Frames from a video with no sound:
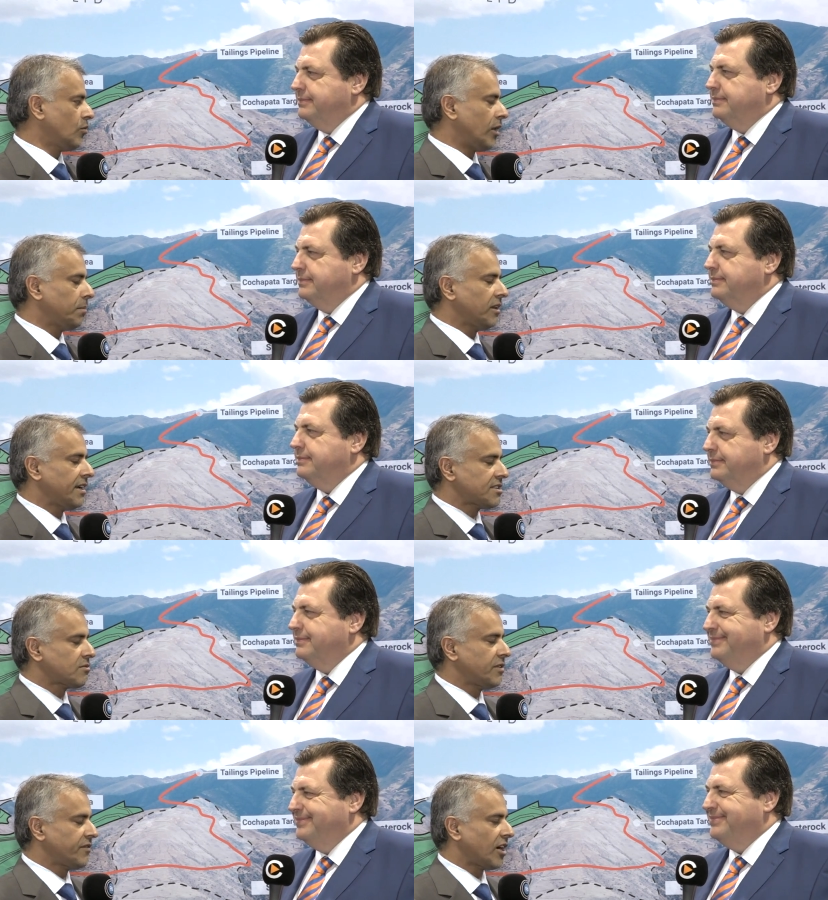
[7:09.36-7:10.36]
Speaker 1: well
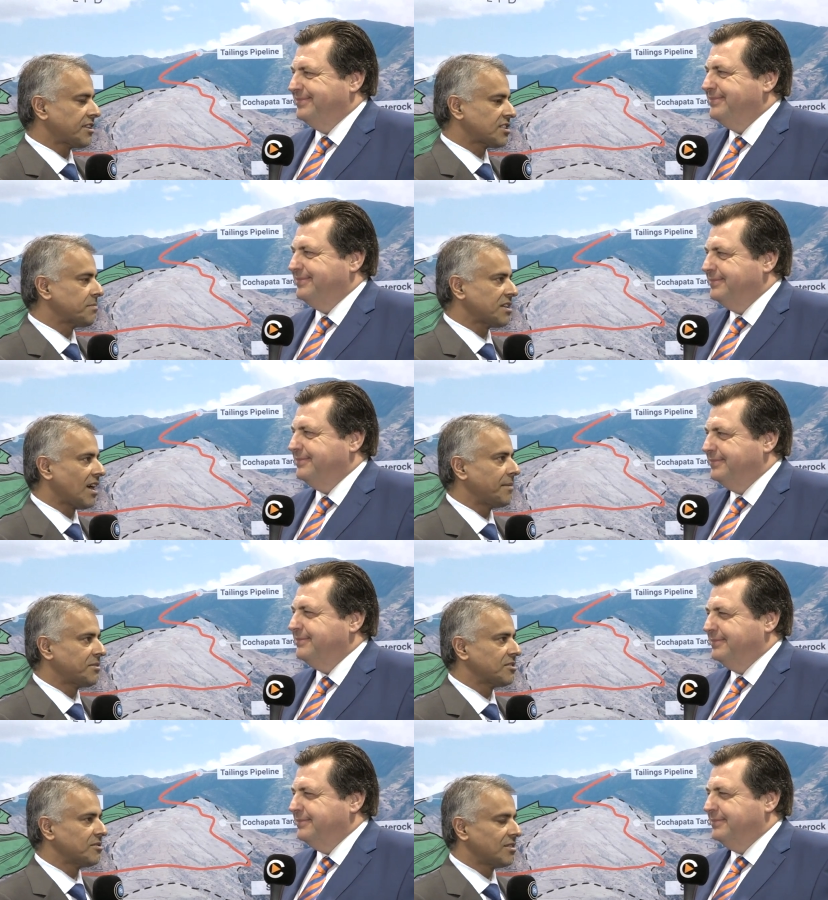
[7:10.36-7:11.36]
placed. We've got some time
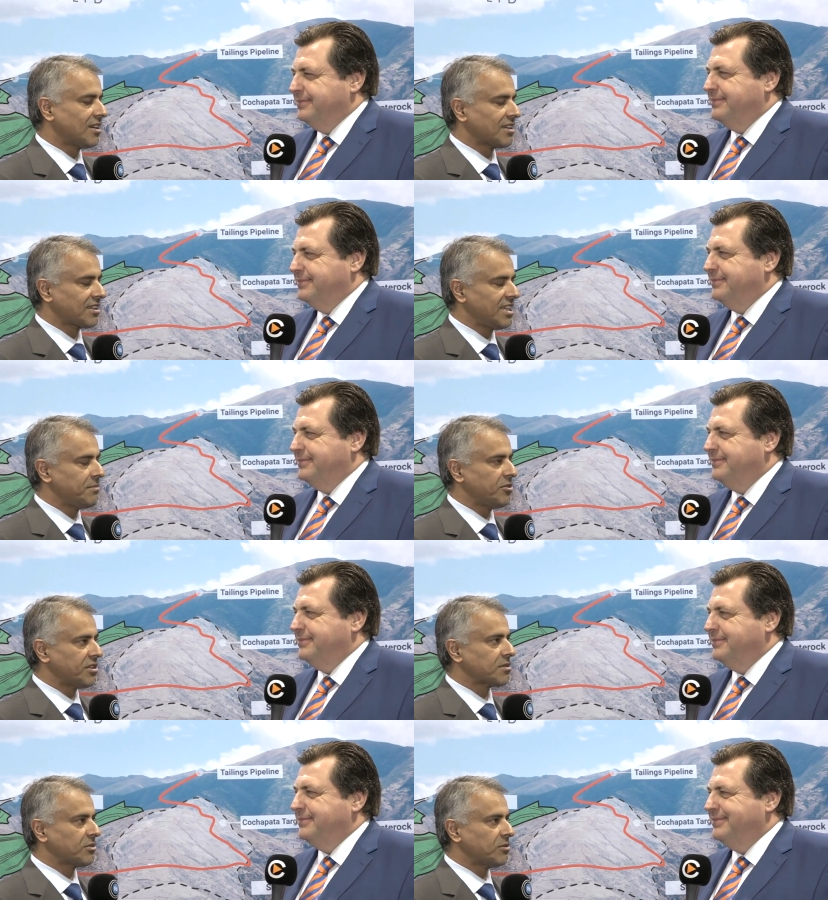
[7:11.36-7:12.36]
to uh, keep
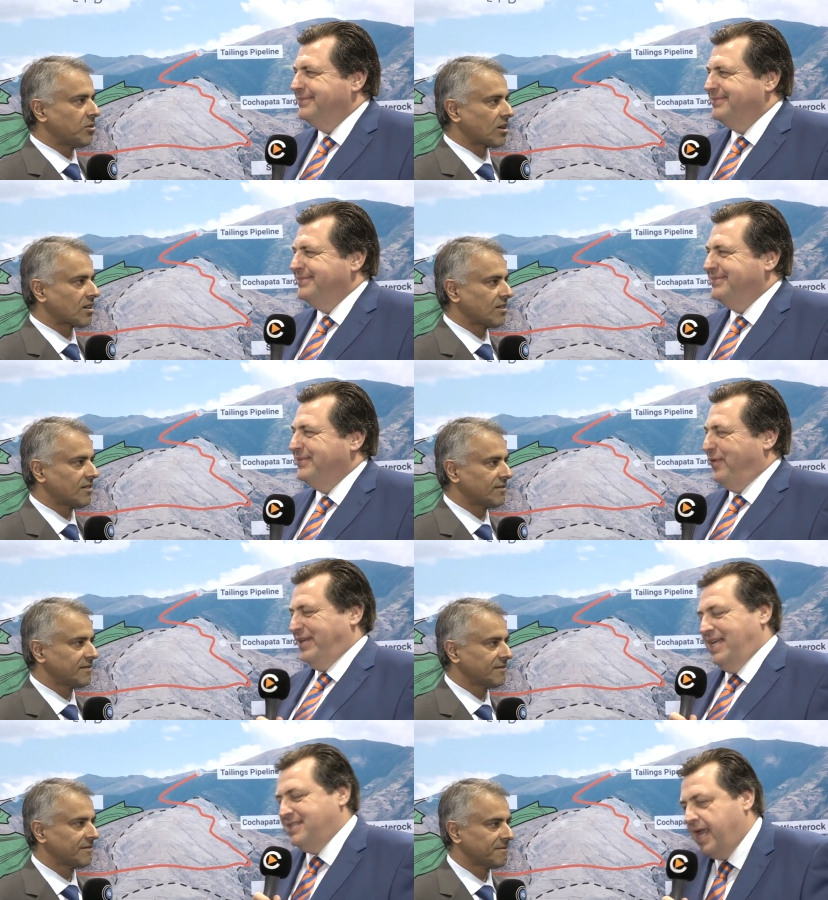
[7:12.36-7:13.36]
doing some good work. Mm,
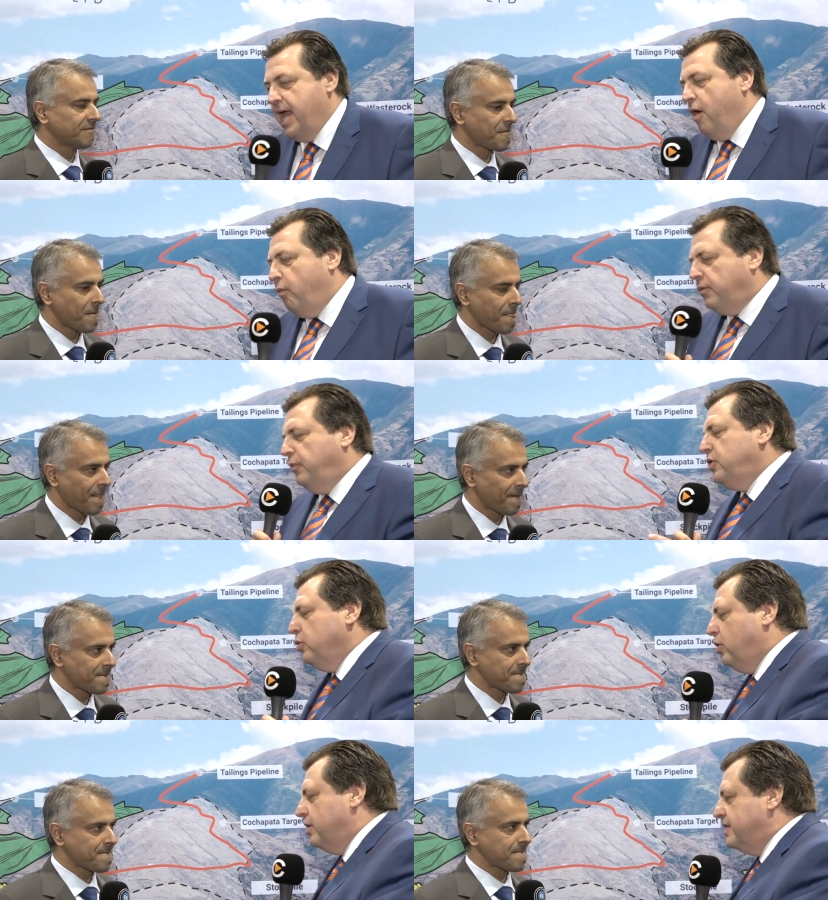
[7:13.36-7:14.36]
fantastic. What would
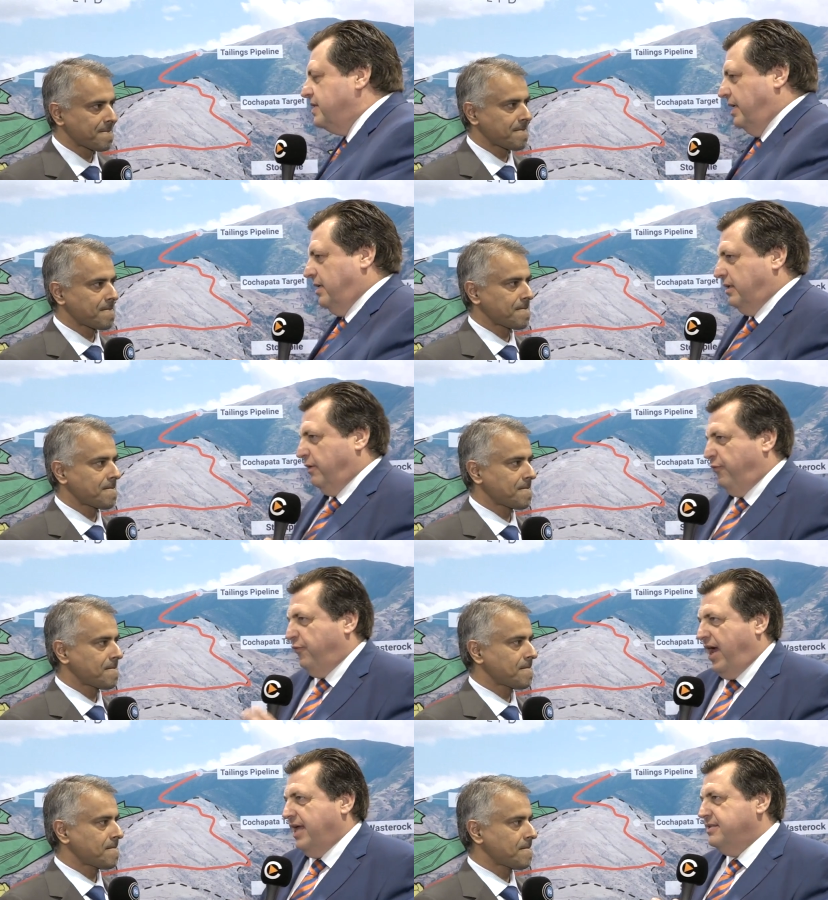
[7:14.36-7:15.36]
you consider the
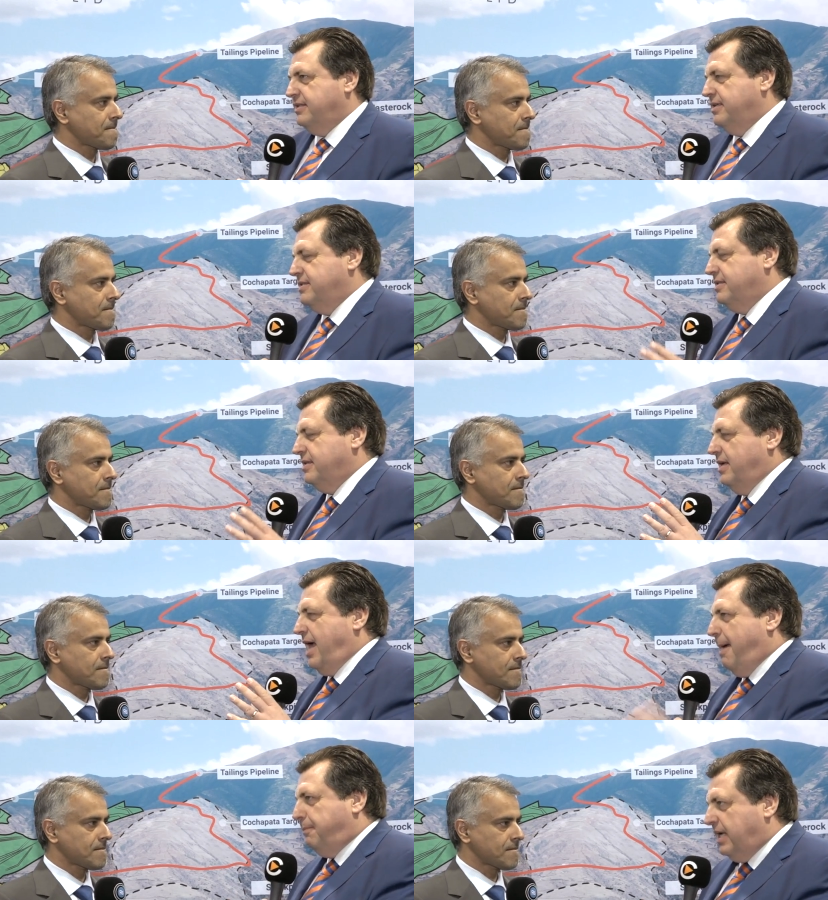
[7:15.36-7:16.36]
Speaker 2: fastest
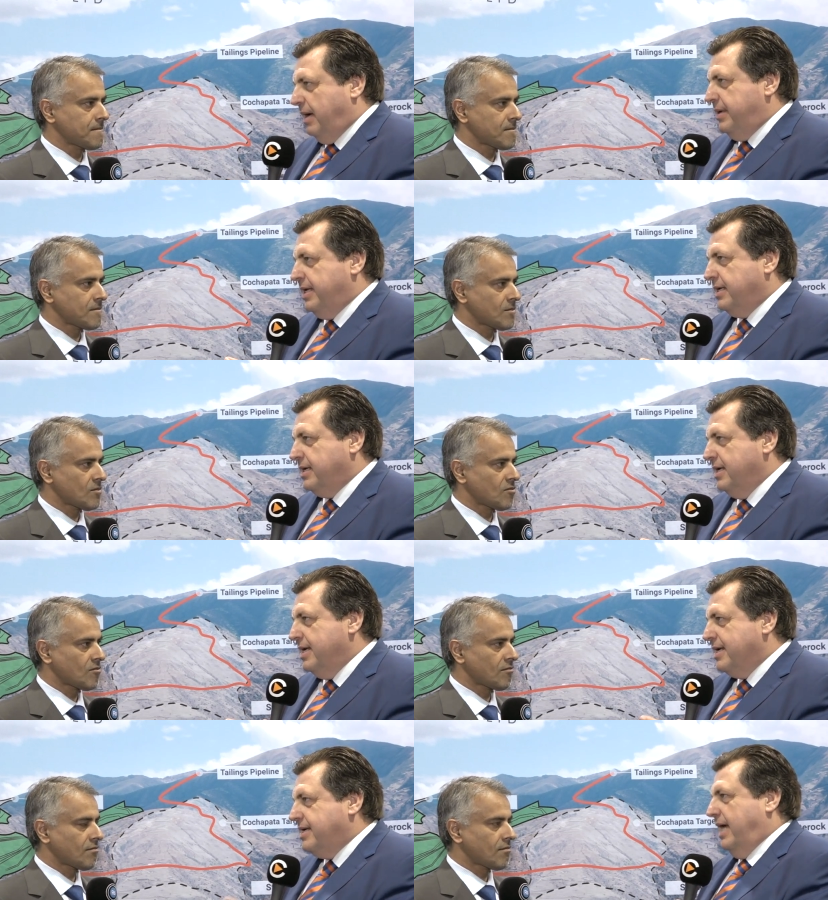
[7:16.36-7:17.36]
upcoming
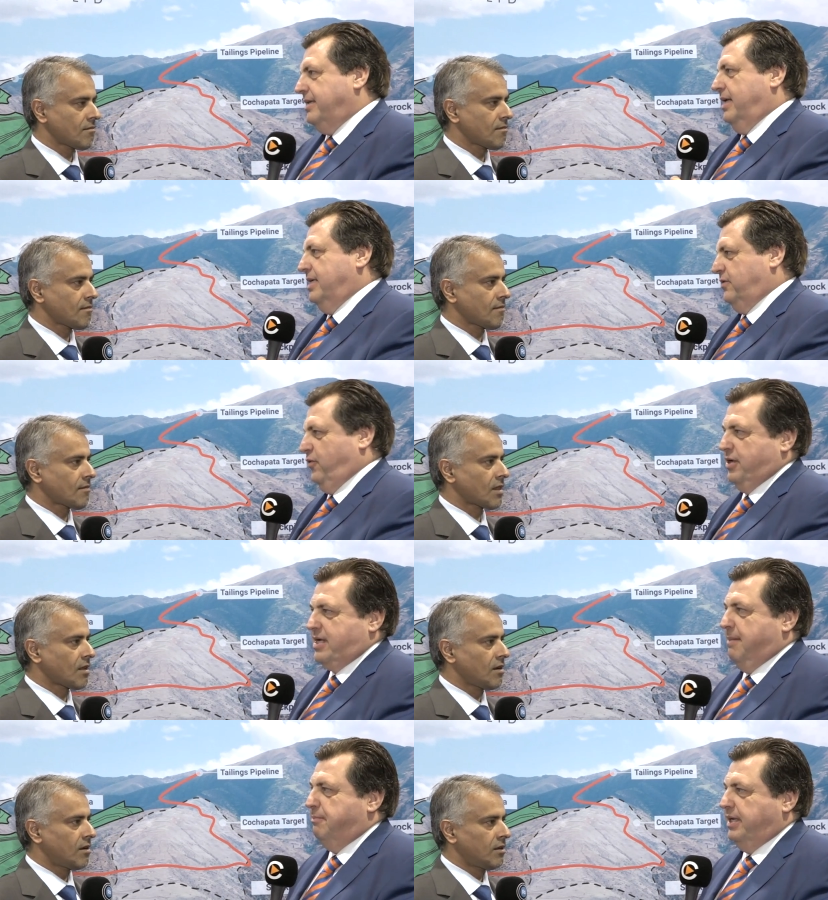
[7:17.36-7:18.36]
catalyst for the
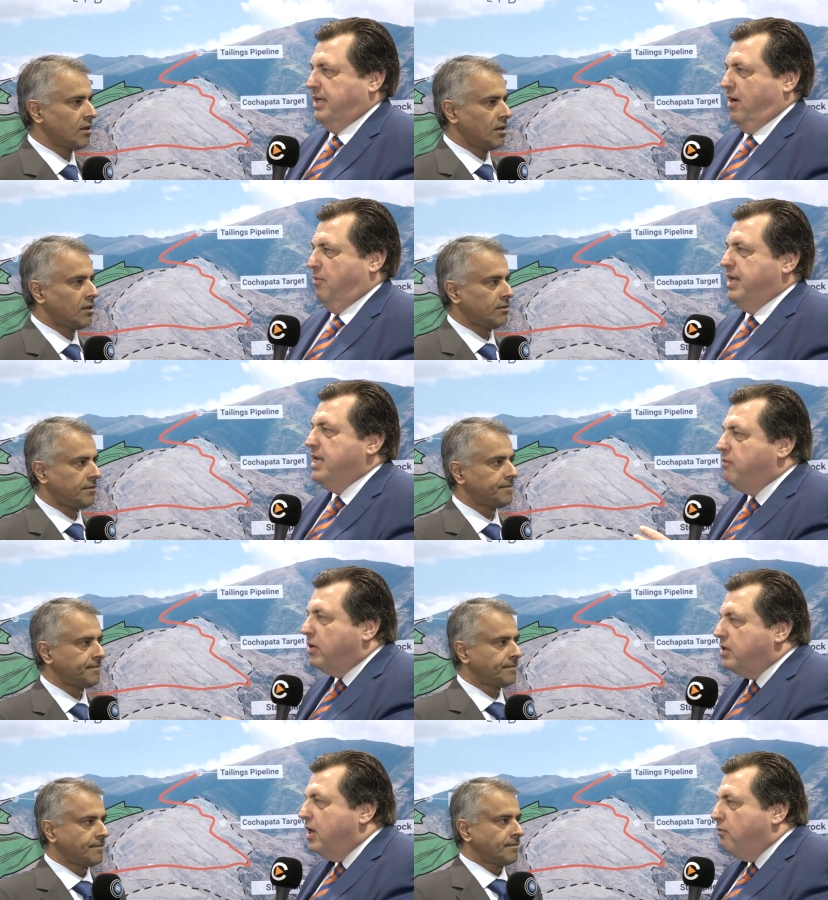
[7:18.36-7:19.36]
company now? Meaning,
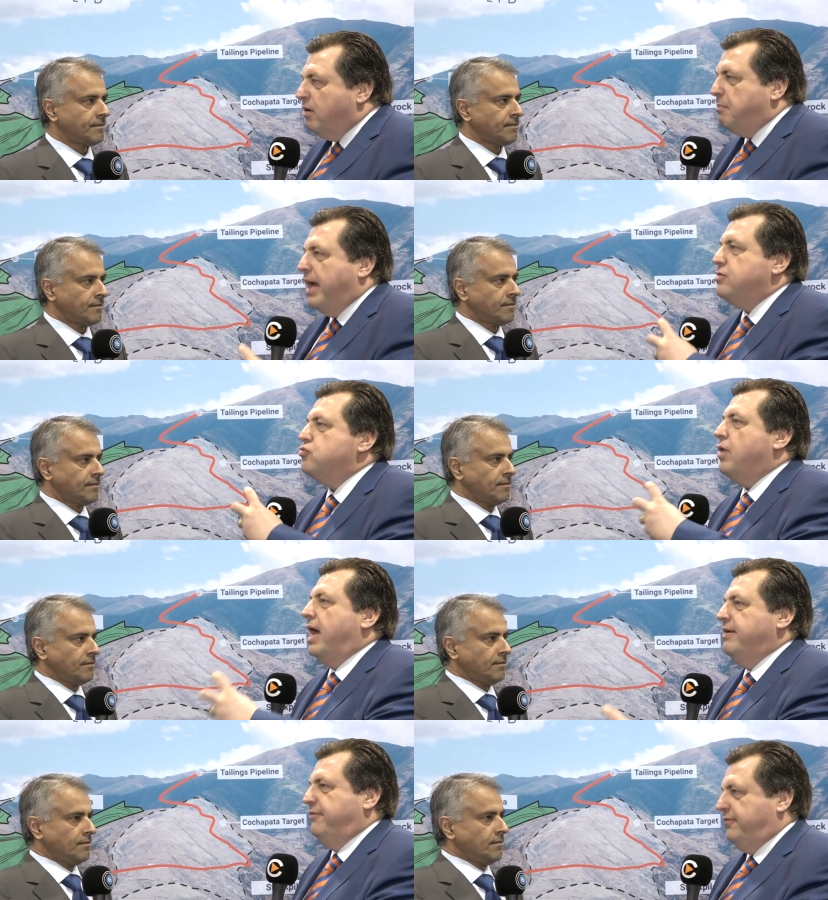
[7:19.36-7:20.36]
what what might
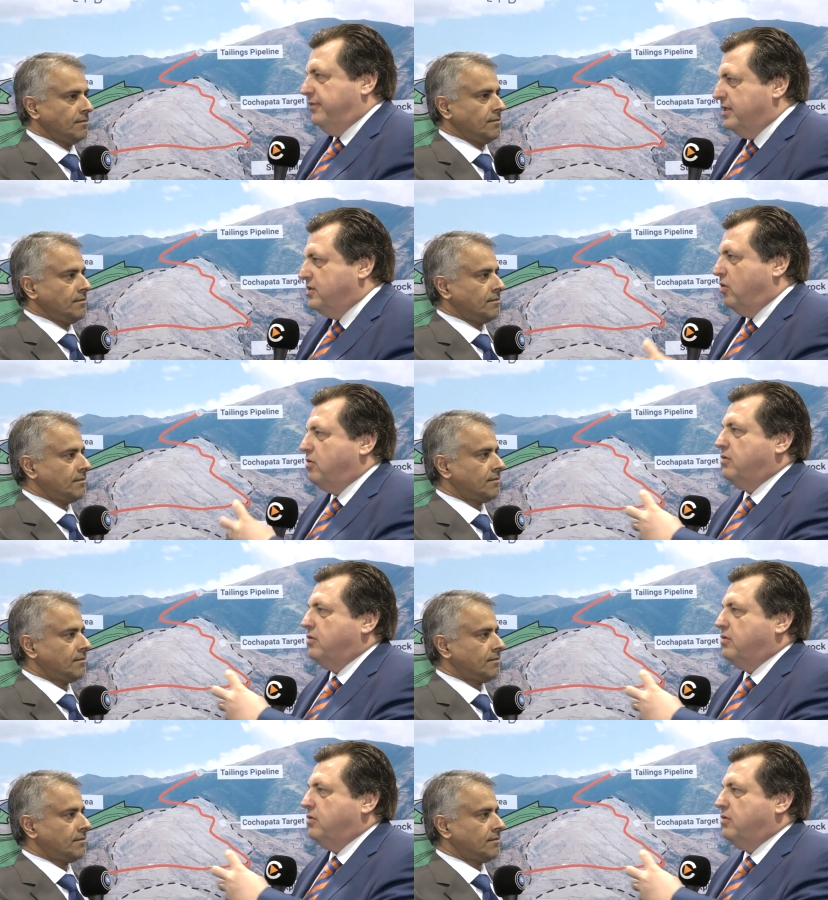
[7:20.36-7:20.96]
drive the stock